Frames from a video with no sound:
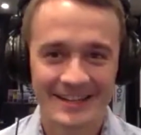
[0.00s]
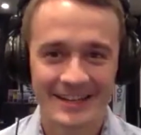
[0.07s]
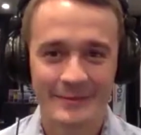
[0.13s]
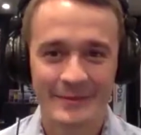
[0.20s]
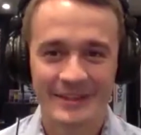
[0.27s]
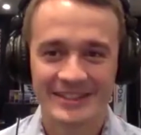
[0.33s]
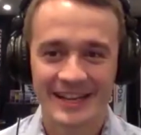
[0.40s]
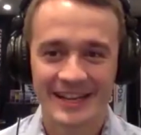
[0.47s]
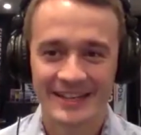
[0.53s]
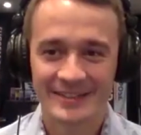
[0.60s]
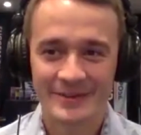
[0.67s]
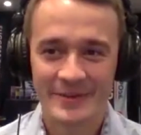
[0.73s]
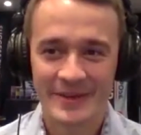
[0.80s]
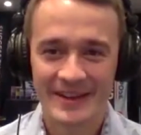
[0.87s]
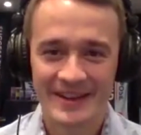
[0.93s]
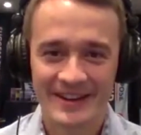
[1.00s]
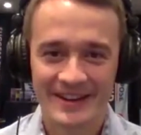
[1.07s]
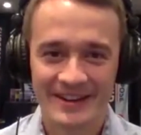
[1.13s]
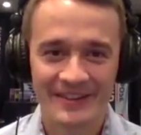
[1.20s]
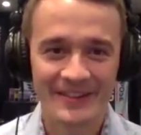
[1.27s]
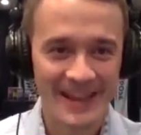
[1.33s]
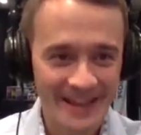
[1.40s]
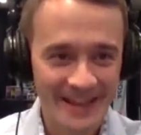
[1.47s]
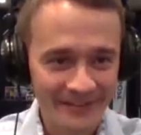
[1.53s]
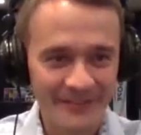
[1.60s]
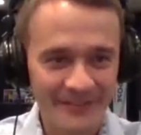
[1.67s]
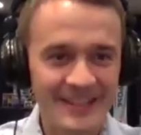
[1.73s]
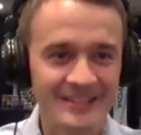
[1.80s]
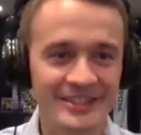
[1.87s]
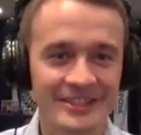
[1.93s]
I'm excited to be here on the
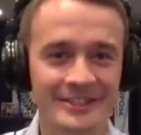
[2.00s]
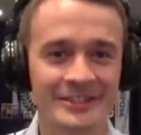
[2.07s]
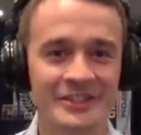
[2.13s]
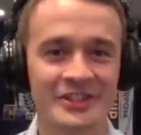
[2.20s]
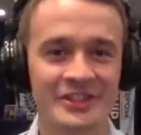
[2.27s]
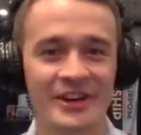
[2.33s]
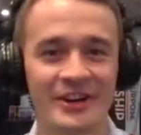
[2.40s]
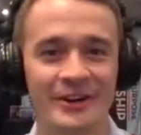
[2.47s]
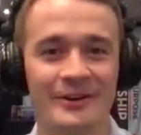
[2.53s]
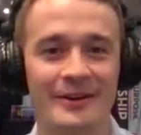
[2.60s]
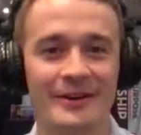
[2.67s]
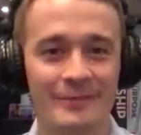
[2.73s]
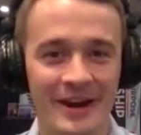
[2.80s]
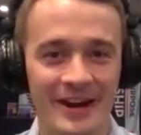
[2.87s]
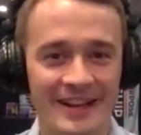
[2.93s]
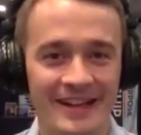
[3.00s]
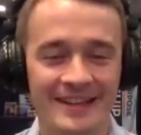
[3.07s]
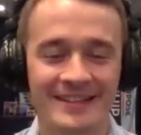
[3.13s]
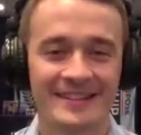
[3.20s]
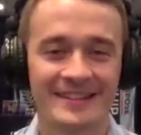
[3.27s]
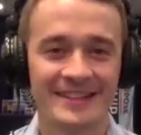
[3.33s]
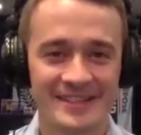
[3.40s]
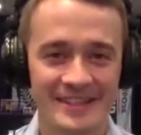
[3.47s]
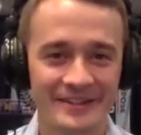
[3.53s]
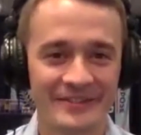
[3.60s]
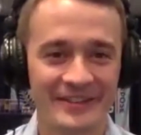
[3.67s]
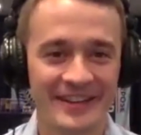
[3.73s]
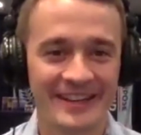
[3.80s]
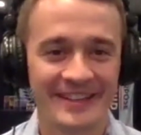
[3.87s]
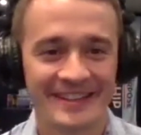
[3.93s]
Innovation Show. I'm ready. Let's innovate.